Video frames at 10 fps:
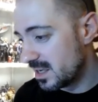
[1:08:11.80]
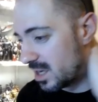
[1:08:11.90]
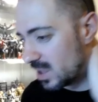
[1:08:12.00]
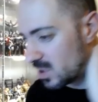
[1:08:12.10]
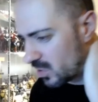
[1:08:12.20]

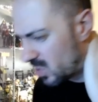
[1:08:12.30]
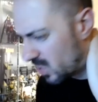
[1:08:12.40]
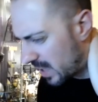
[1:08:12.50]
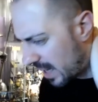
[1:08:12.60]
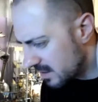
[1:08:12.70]
I've got the
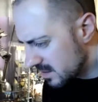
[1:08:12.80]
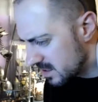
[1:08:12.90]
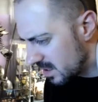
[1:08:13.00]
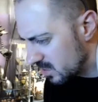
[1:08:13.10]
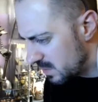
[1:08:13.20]
core characters:
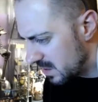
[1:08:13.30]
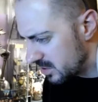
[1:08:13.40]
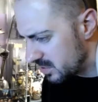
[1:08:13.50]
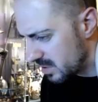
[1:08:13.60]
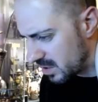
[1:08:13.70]
Turtle, Splinter,
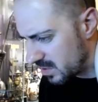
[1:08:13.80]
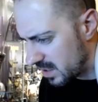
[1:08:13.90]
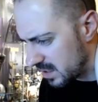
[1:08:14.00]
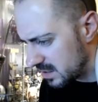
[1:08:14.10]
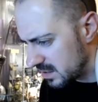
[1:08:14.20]
Shredder,
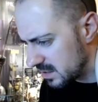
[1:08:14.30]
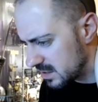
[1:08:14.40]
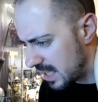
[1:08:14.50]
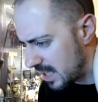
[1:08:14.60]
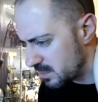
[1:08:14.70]
Krang,
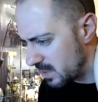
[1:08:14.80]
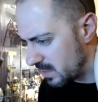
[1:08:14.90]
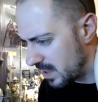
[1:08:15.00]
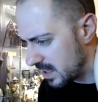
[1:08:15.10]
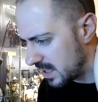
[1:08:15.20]
Slash,
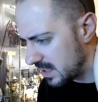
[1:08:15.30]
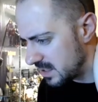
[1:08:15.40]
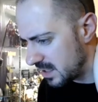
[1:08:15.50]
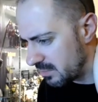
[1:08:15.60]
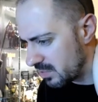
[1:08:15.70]
Metalhead,
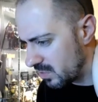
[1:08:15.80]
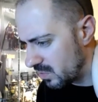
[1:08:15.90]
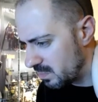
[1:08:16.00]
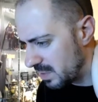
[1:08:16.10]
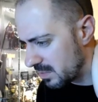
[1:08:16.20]
Casey,
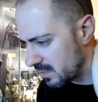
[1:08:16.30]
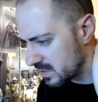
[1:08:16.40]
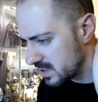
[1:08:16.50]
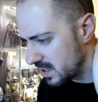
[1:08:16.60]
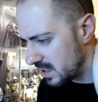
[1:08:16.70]
April, Bebop,
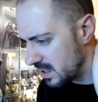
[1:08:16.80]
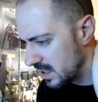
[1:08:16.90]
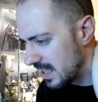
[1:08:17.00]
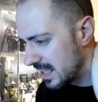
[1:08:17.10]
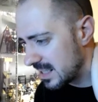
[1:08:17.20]
Rocksteady.
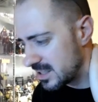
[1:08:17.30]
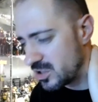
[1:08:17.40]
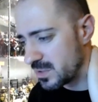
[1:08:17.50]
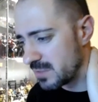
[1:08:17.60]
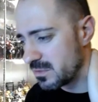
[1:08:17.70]
Gets the
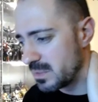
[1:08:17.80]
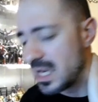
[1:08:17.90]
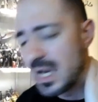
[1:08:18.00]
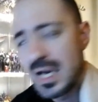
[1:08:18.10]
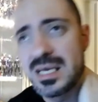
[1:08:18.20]
job done for me.
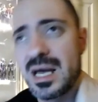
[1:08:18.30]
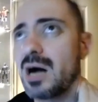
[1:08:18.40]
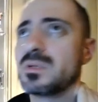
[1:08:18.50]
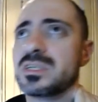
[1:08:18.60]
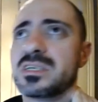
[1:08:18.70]
Yeah,
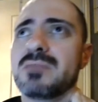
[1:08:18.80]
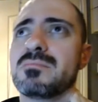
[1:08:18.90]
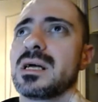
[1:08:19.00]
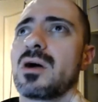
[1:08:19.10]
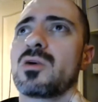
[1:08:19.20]
I'm the same,
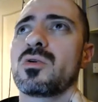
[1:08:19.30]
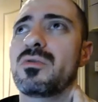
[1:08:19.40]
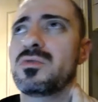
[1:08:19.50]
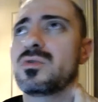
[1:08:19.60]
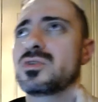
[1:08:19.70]
mate. I've got the
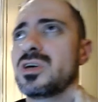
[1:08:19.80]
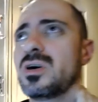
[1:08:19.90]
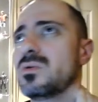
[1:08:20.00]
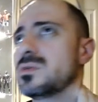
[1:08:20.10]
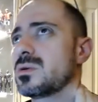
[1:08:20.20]
4
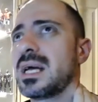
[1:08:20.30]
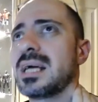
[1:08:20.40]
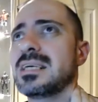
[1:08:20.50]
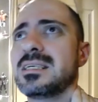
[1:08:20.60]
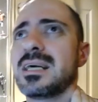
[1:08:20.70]
Turtles. I've got
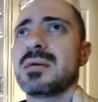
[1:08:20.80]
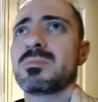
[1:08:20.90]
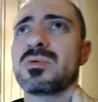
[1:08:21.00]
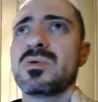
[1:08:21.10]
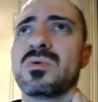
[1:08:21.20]
Casey,
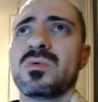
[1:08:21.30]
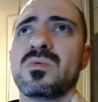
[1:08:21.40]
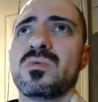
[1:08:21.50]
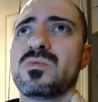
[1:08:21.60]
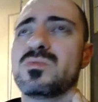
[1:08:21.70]

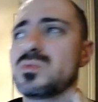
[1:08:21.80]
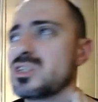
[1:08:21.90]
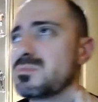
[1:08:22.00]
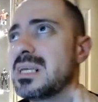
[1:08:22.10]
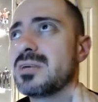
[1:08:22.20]
April,
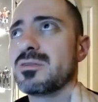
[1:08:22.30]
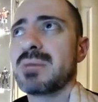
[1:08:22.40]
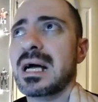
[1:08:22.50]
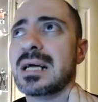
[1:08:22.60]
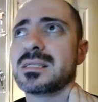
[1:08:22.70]
Splinter, and
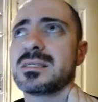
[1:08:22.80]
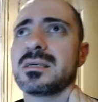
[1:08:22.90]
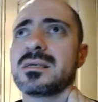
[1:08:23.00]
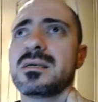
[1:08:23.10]
Baxter.